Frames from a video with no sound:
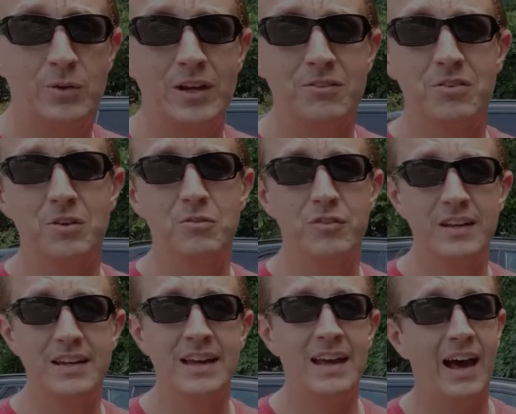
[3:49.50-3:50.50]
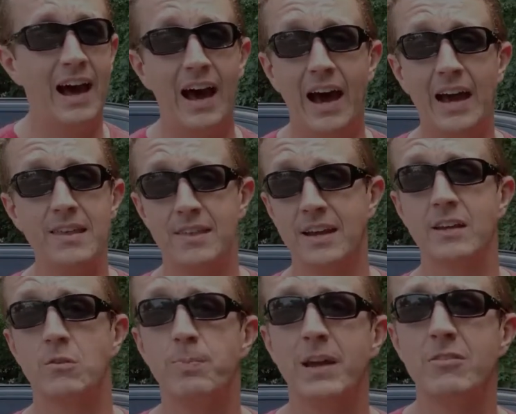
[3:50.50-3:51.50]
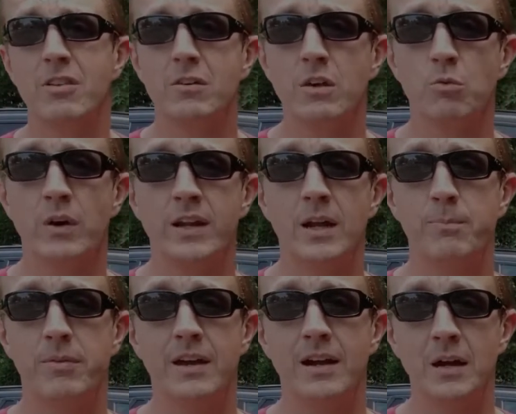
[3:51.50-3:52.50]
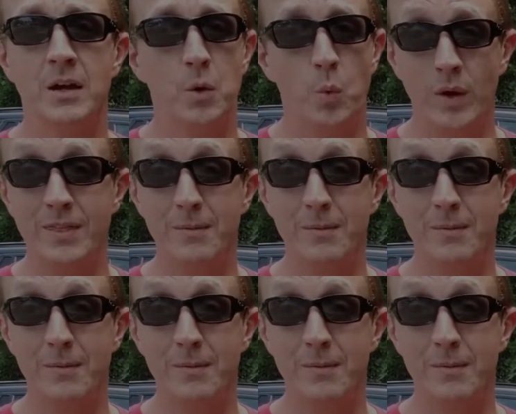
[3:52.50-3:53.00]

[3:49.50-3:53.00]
SUV, I think it's basically right up there with the